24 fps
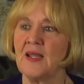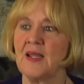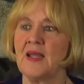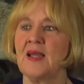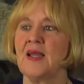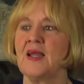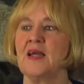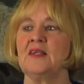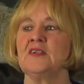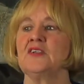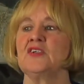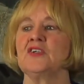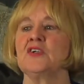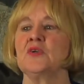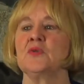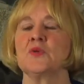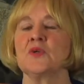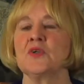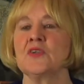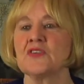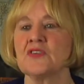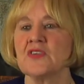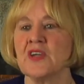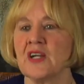And her
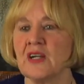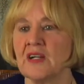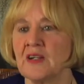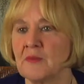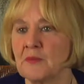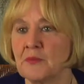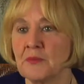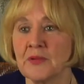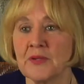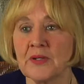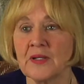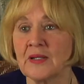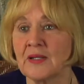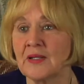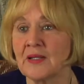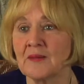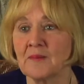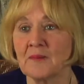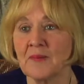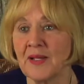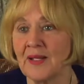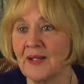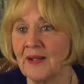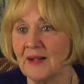words are imprinted
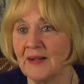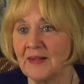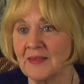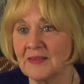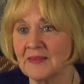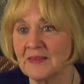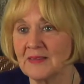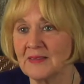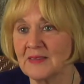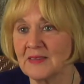on my heart.